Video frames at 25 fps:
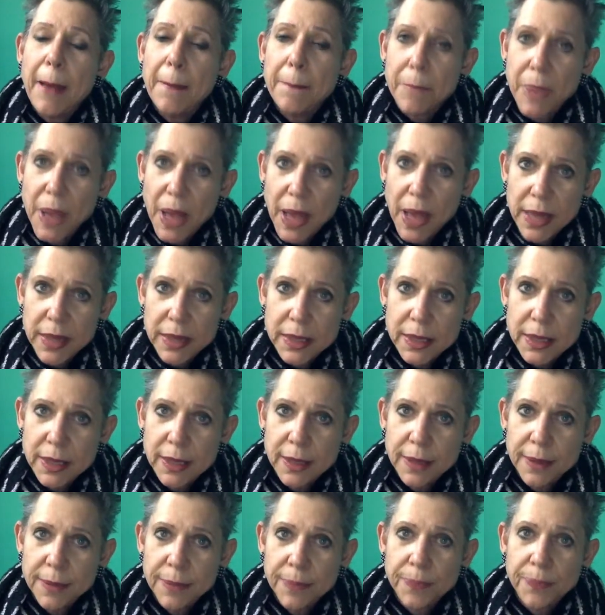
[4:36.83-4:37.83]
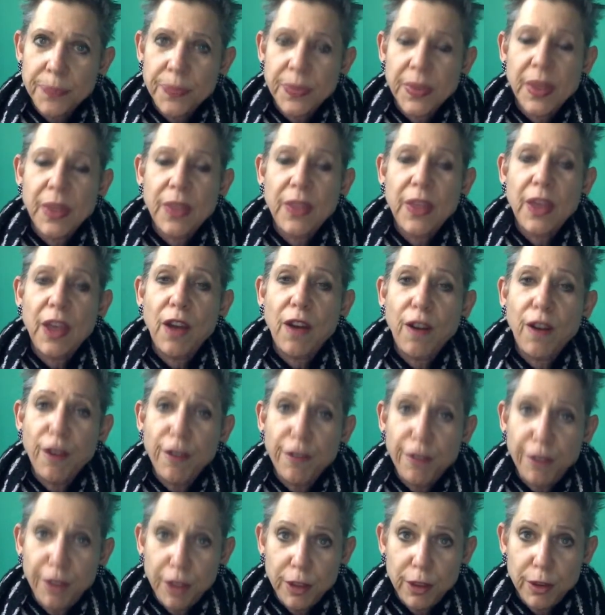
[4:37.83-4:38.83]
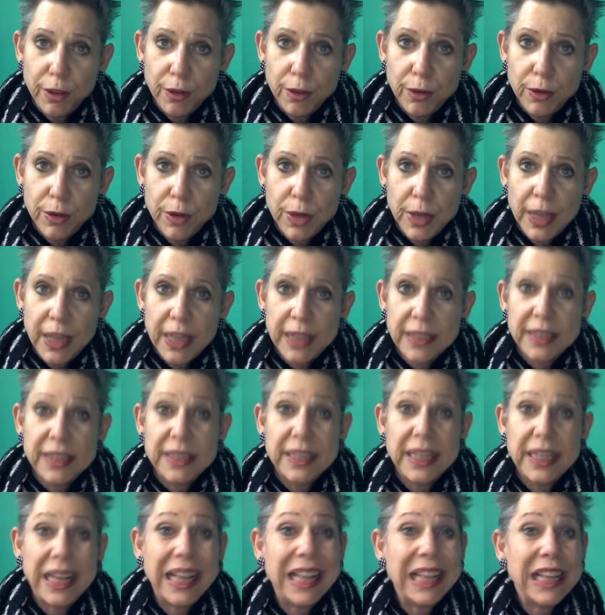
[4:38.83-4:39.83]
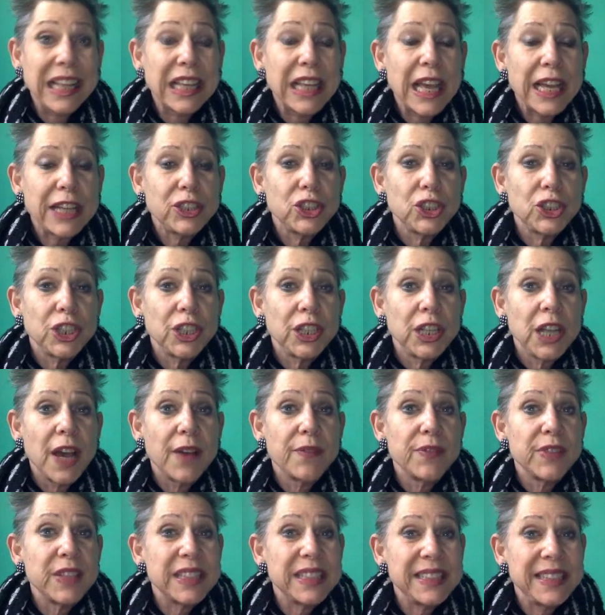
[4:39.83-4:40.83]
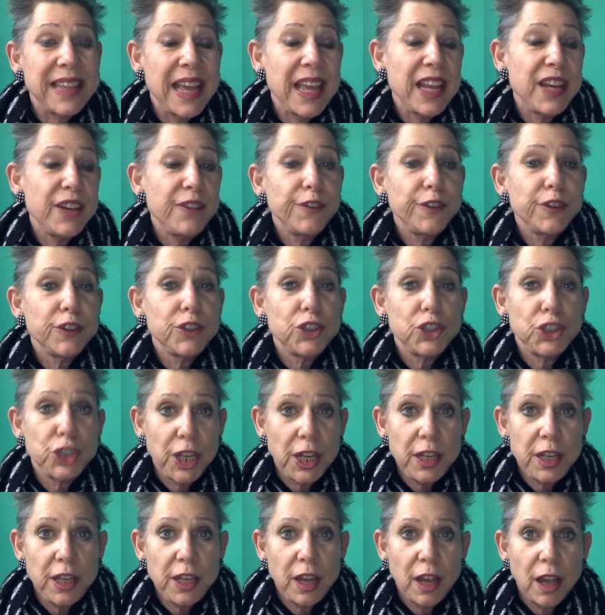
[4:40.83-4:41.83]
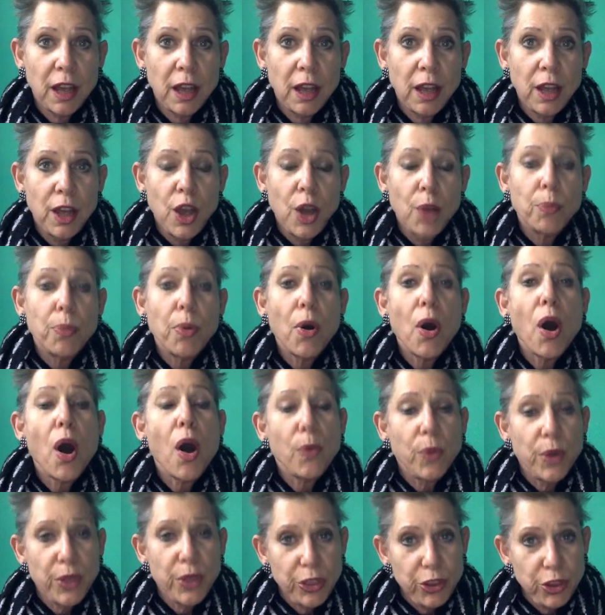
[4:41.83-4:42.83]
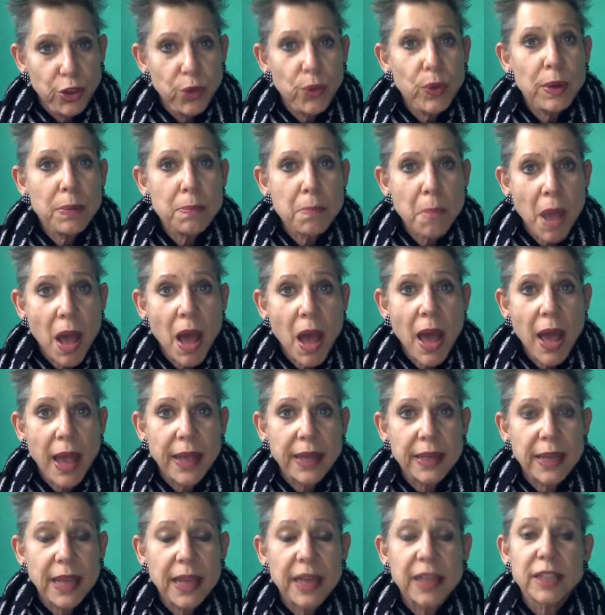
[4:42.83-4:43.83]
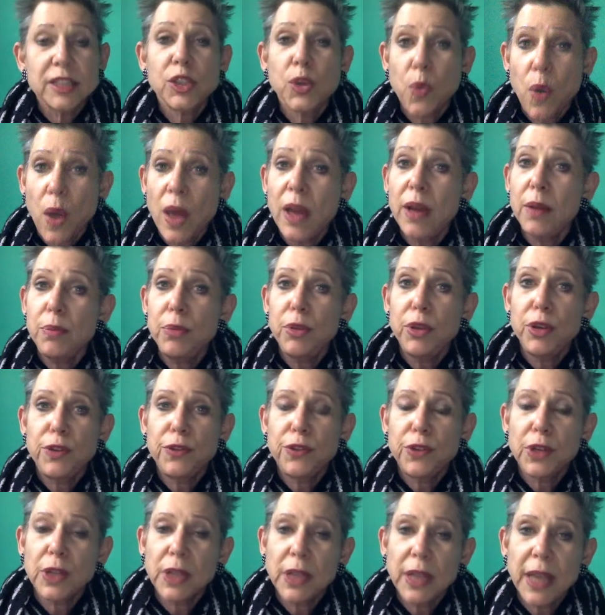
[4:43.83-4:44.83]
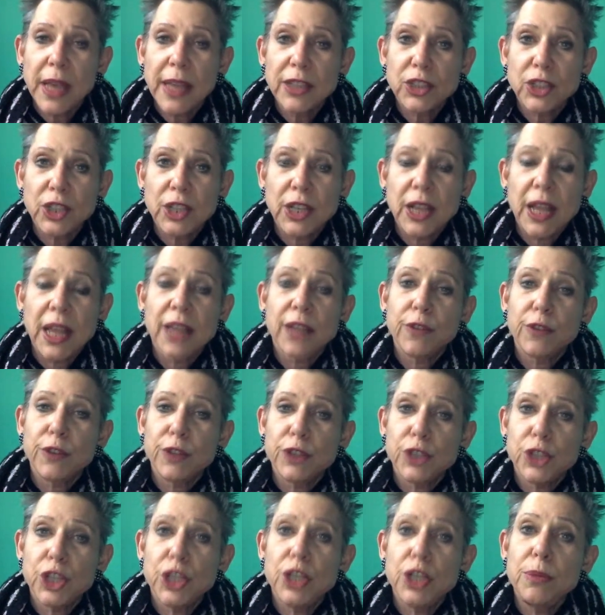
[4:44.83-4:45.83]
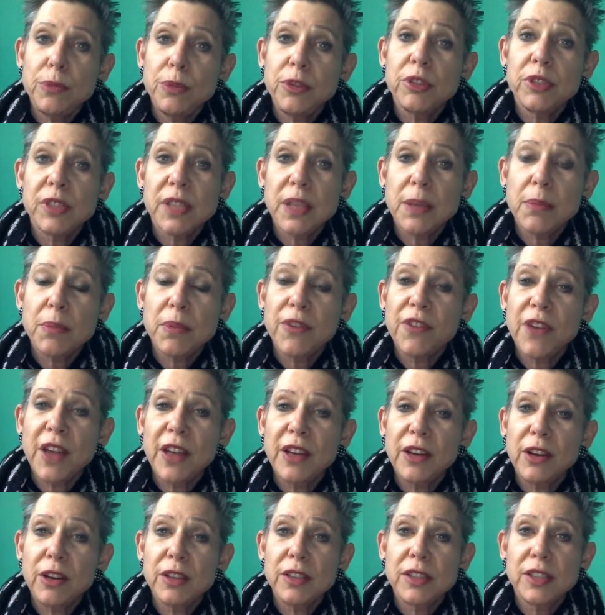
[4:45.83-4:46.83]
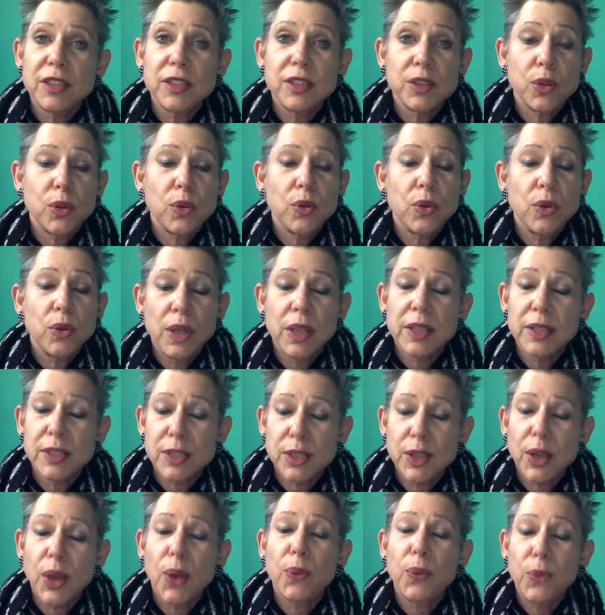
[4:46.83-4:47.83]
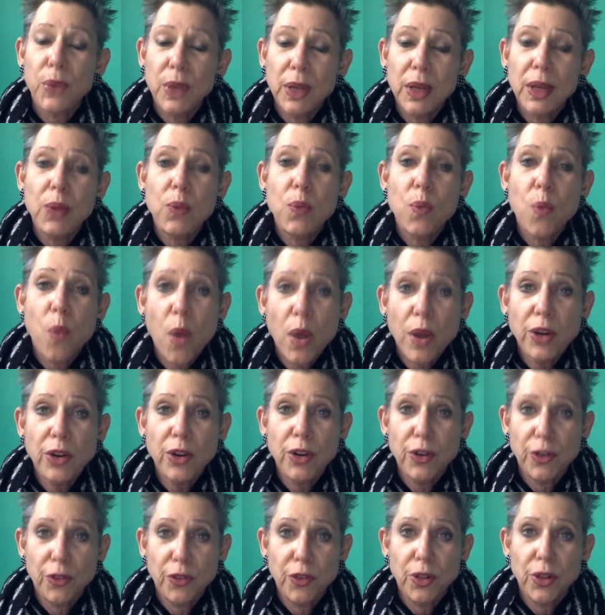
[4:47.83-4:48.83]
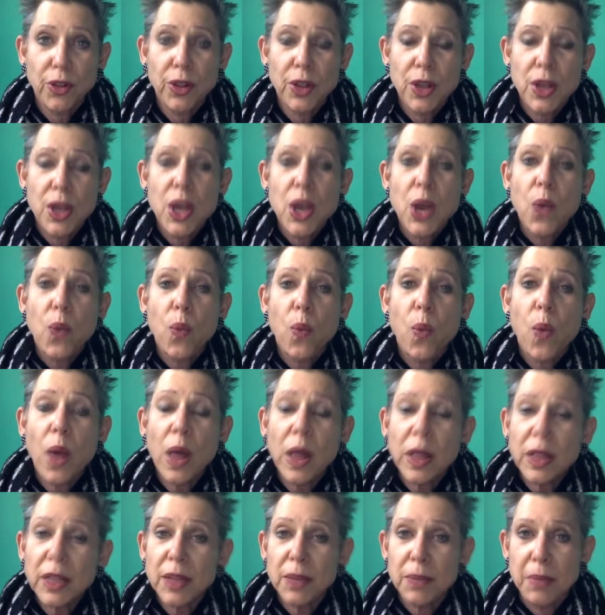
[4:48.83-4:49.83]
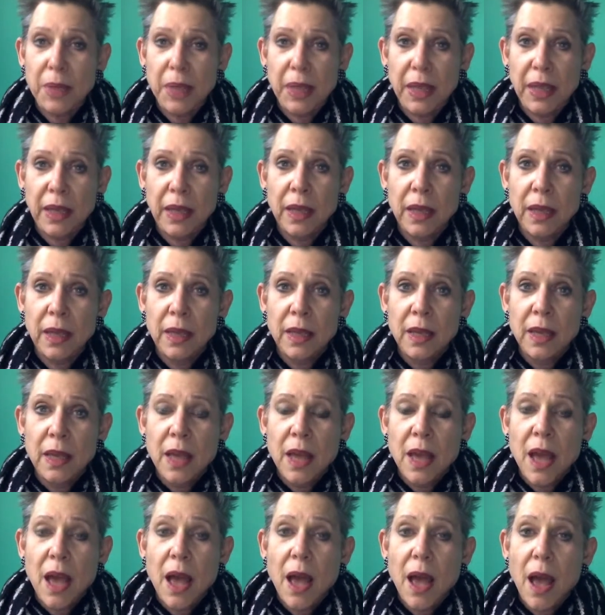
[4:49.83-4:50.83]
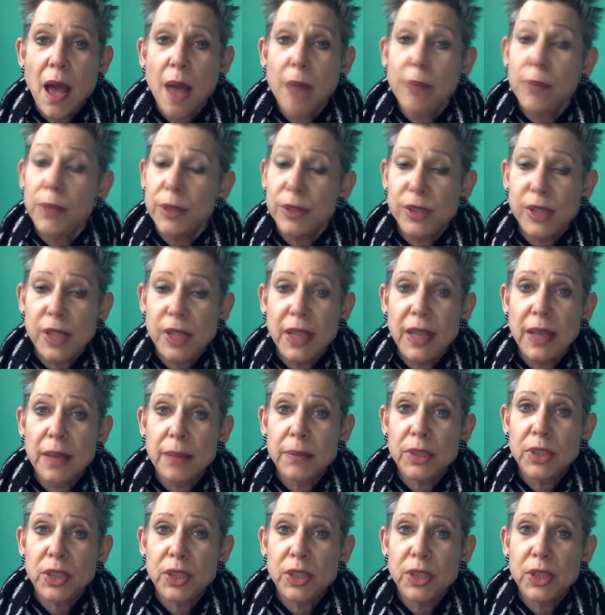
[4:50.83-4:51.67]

But they are for you. It's the collection of the state of Virginia bought with you in mind, and it's quite a beautiful collection. And the Virginia Museum of Fine Arts is a really wonderful, welcoming museum.